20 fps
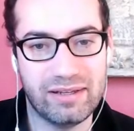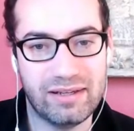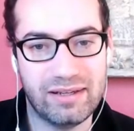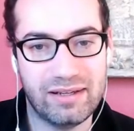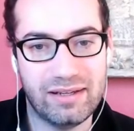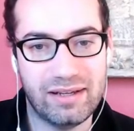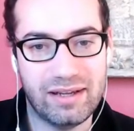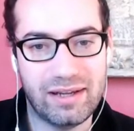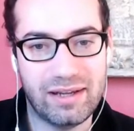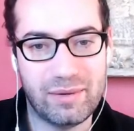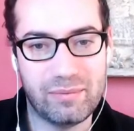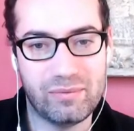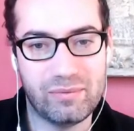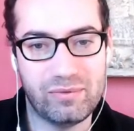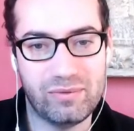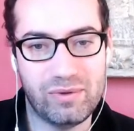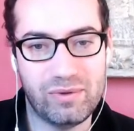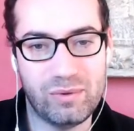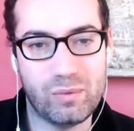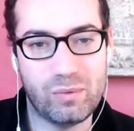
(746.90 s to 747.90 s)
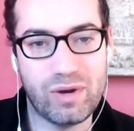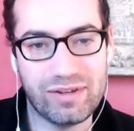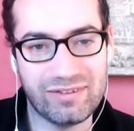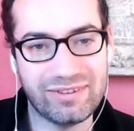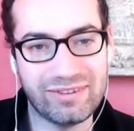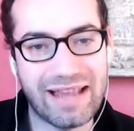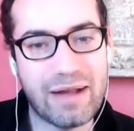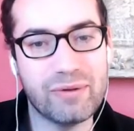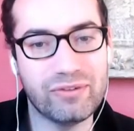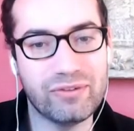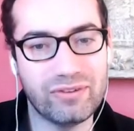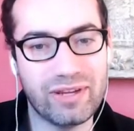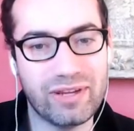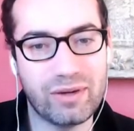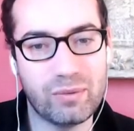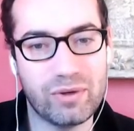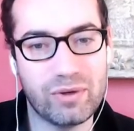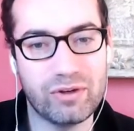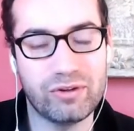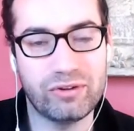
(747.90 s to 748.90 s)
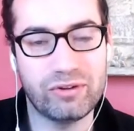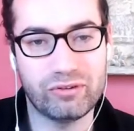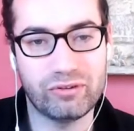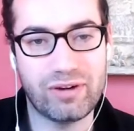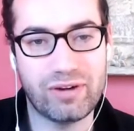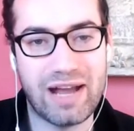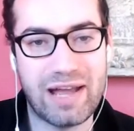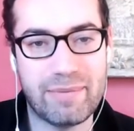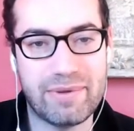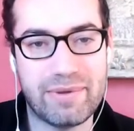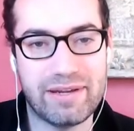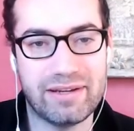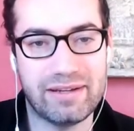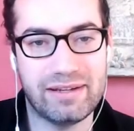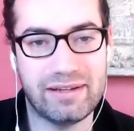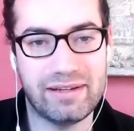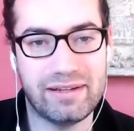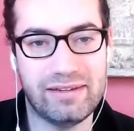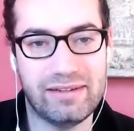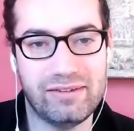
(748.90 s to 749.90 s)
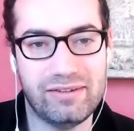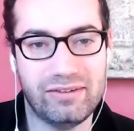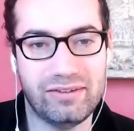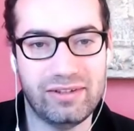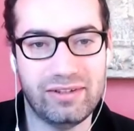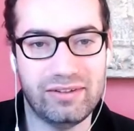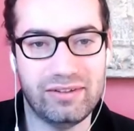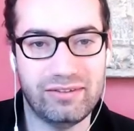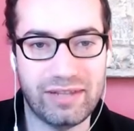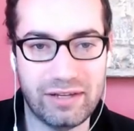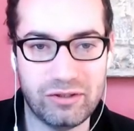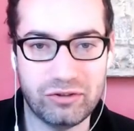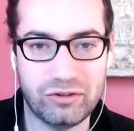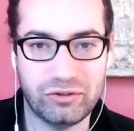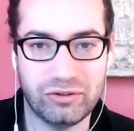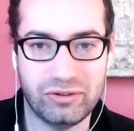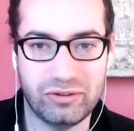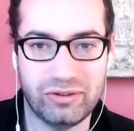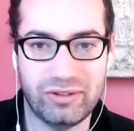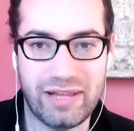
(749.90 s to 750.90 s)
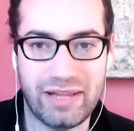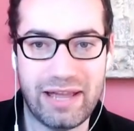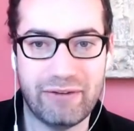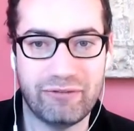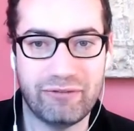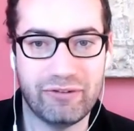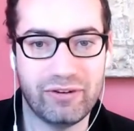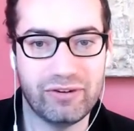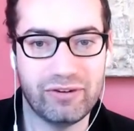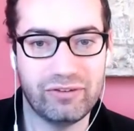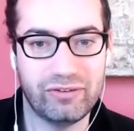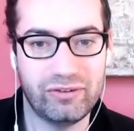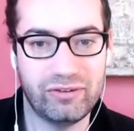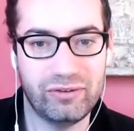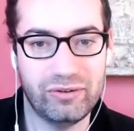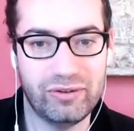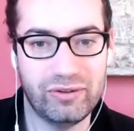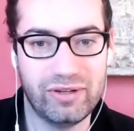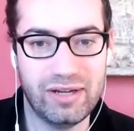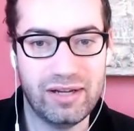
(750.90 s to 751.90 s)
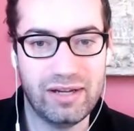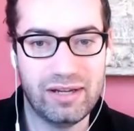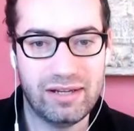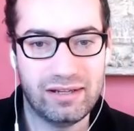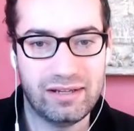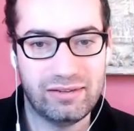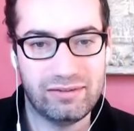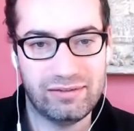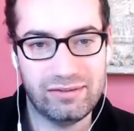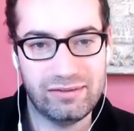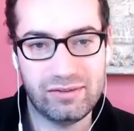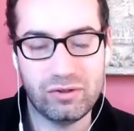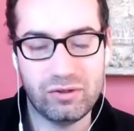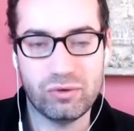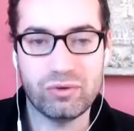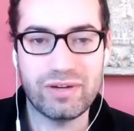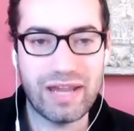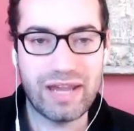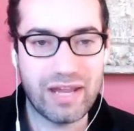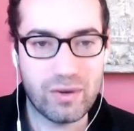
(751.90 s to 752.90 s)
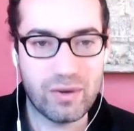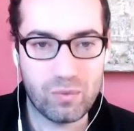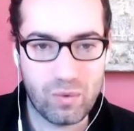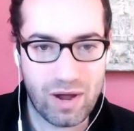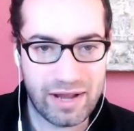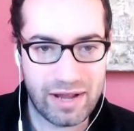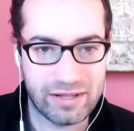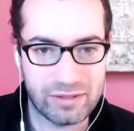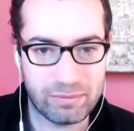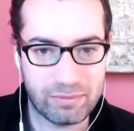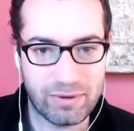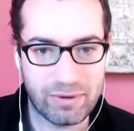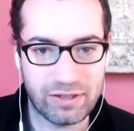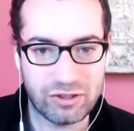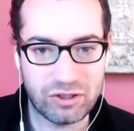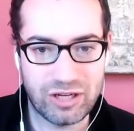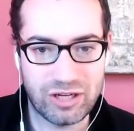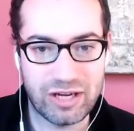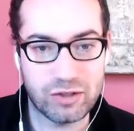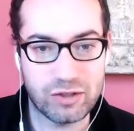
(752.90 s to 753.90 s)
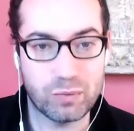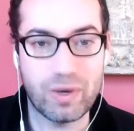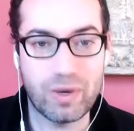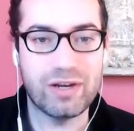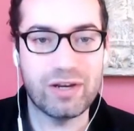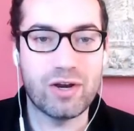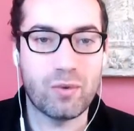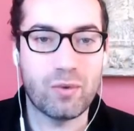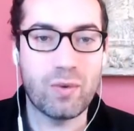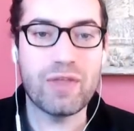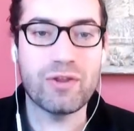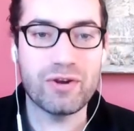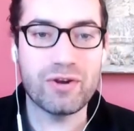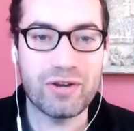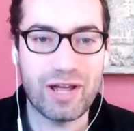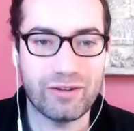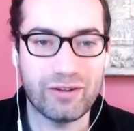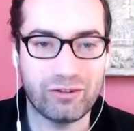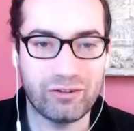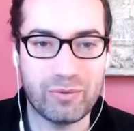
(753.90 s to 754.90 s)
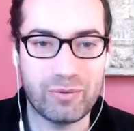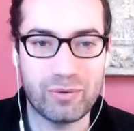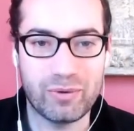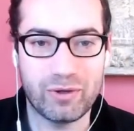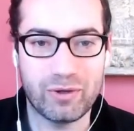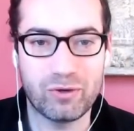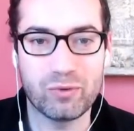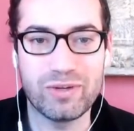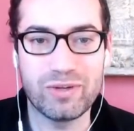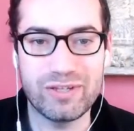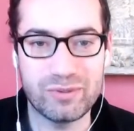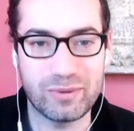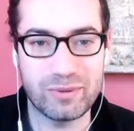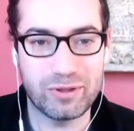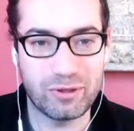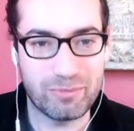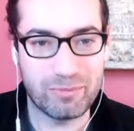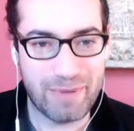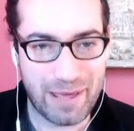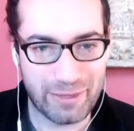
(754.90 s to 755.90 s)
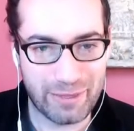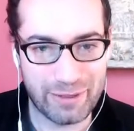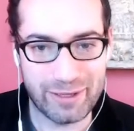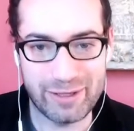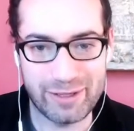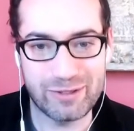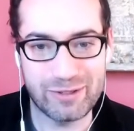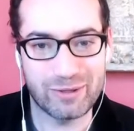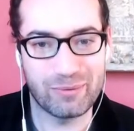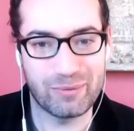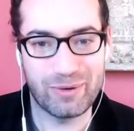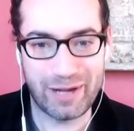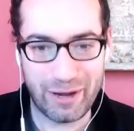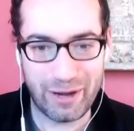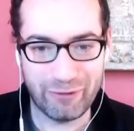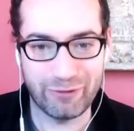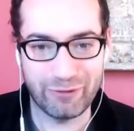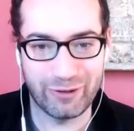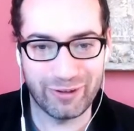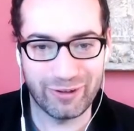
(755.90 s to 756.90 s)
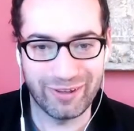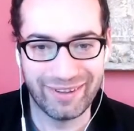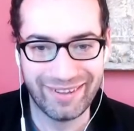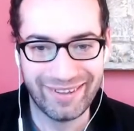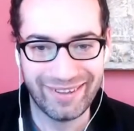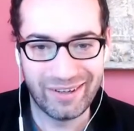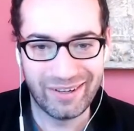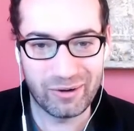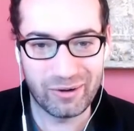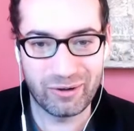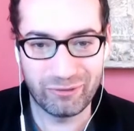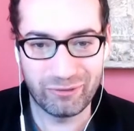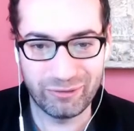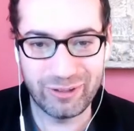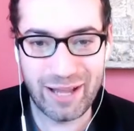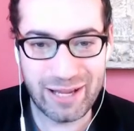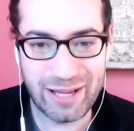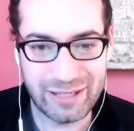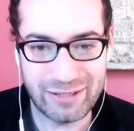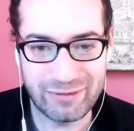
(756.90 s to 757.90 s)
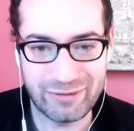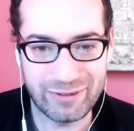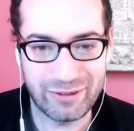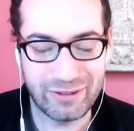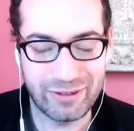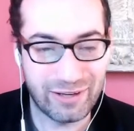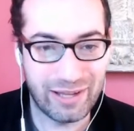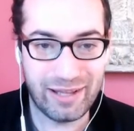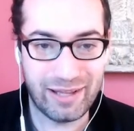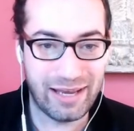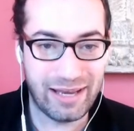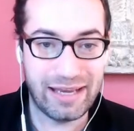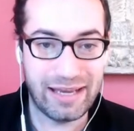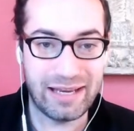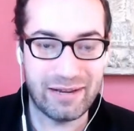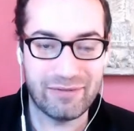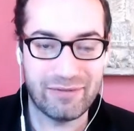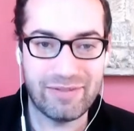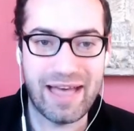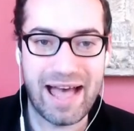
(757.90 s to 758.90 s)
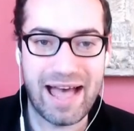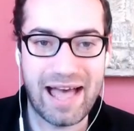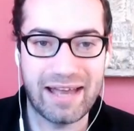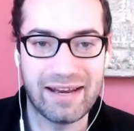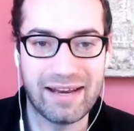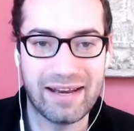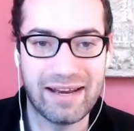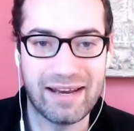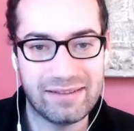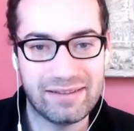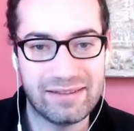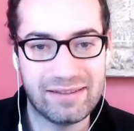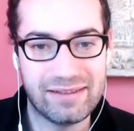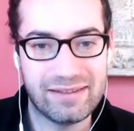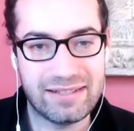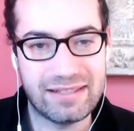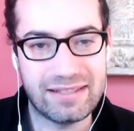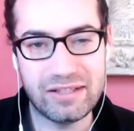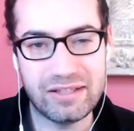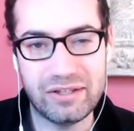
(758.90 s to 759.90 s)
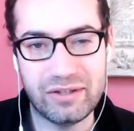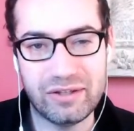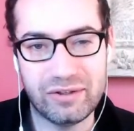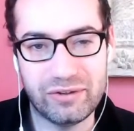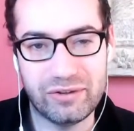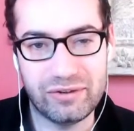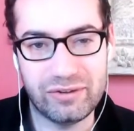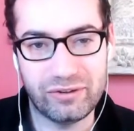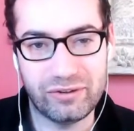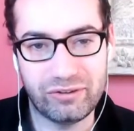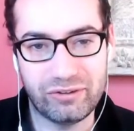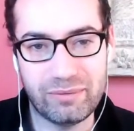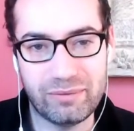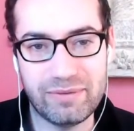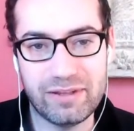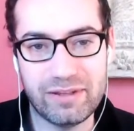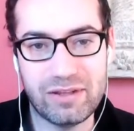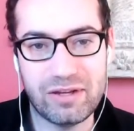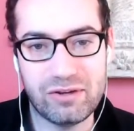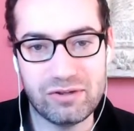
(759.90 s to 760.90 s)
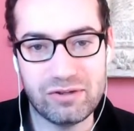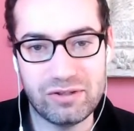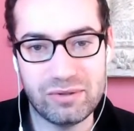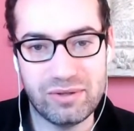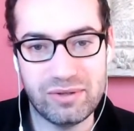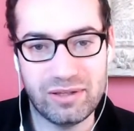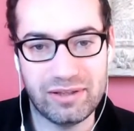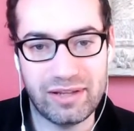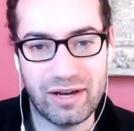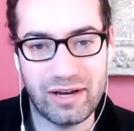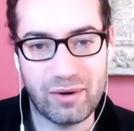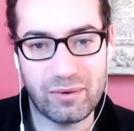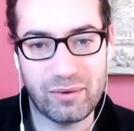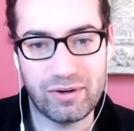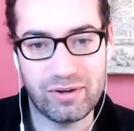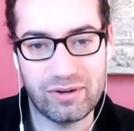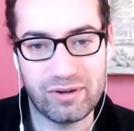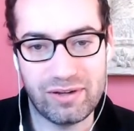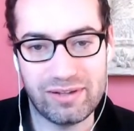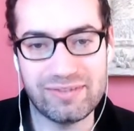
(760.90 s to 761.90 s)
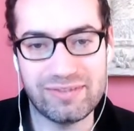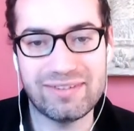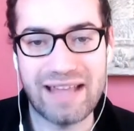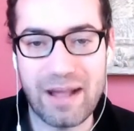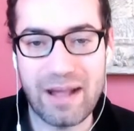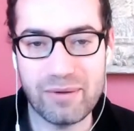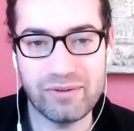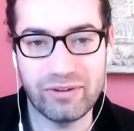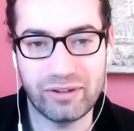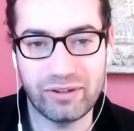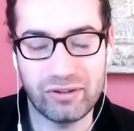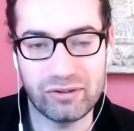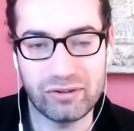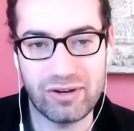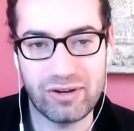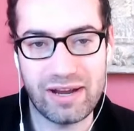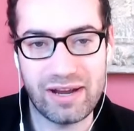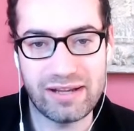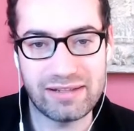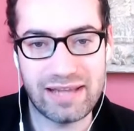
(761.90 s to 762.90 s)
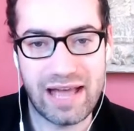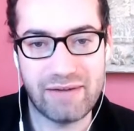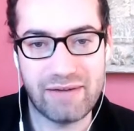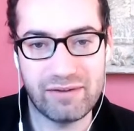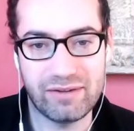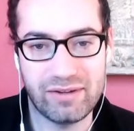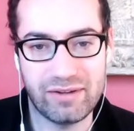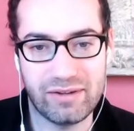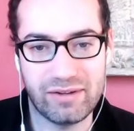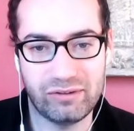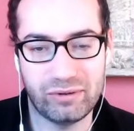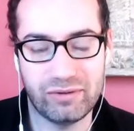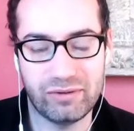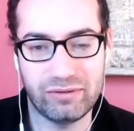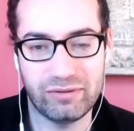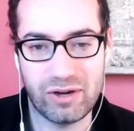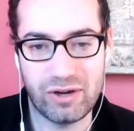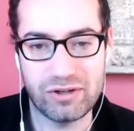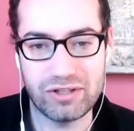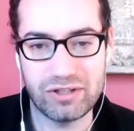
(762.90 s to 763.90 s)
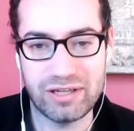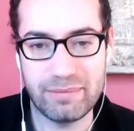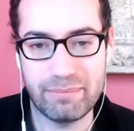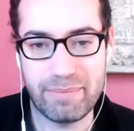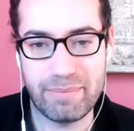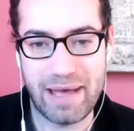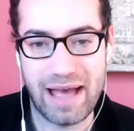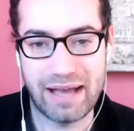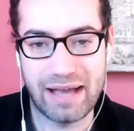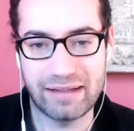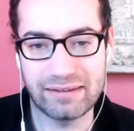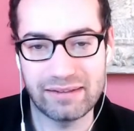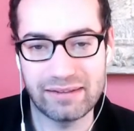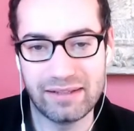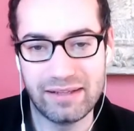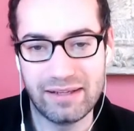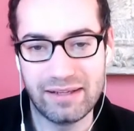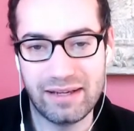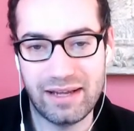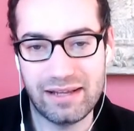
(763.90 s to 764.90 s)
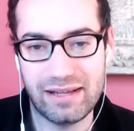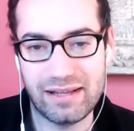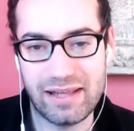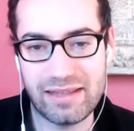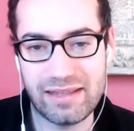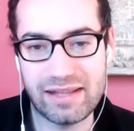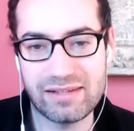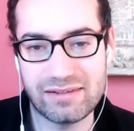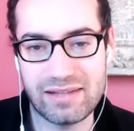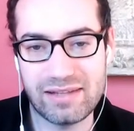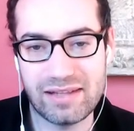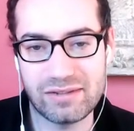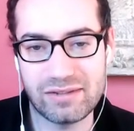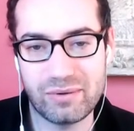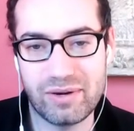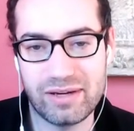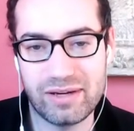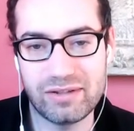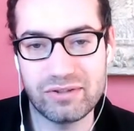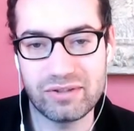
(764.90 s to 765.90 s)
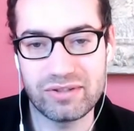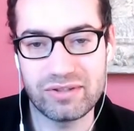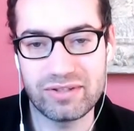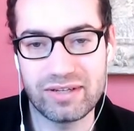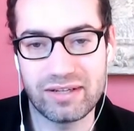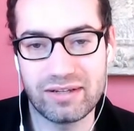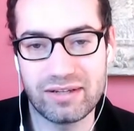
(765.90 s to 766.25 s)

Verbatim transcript: um, where it sounds like what you're describing is an intentional effort to create widespread change. What, you know, whether or not someone agrees with your methods or whatever, or your philosophy or, and any of that, still there's something that you're doing there where it sounds like you're trying to have a, a sort of large impact, and and that's that's quite interesting.